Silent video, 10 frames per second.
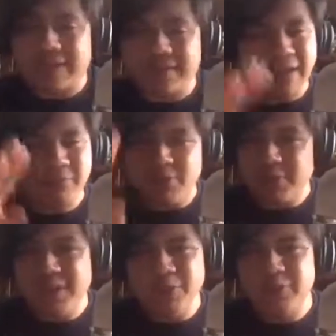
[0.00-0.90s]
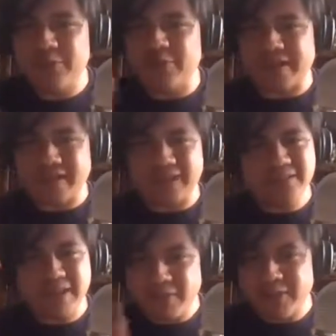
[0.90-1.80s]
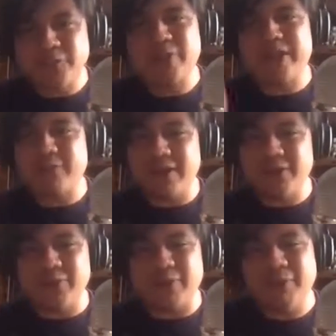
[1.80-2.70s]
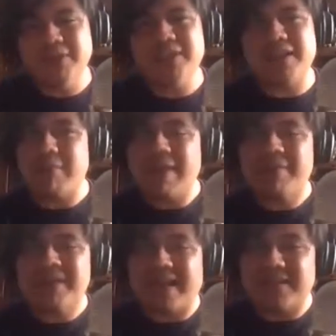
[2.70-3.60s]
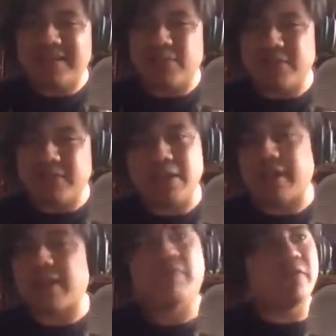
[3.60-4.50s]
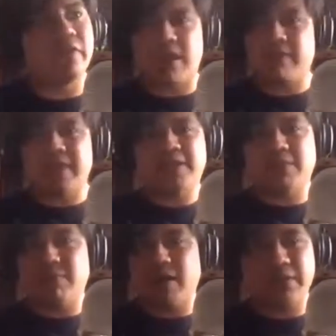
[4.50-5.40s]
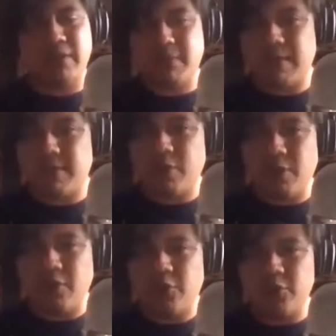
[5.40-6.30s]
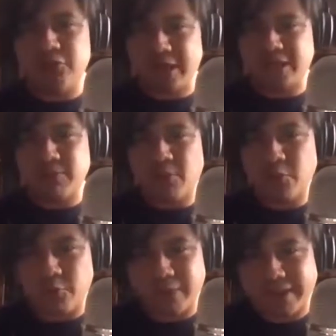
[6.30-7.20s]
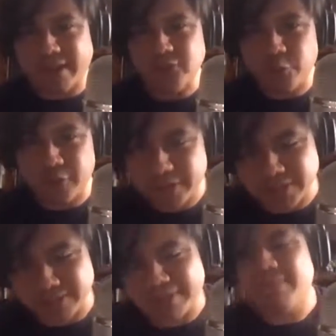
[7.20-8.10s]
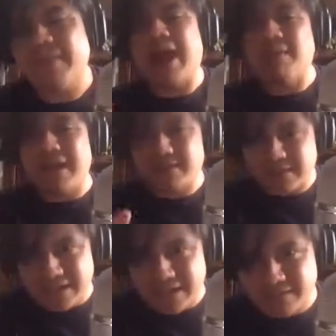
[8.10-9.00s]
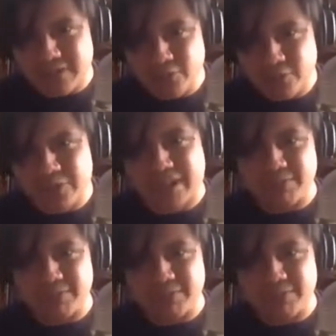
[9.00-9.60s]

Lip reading: I'm completely with you though. Like it's definitely on read, you want to do it, but I'm just like, maybe not SQL is a thing. Like if you have an XML thing, maybe you want to go use an XML like XQuery or something. I'm not stating to go do that.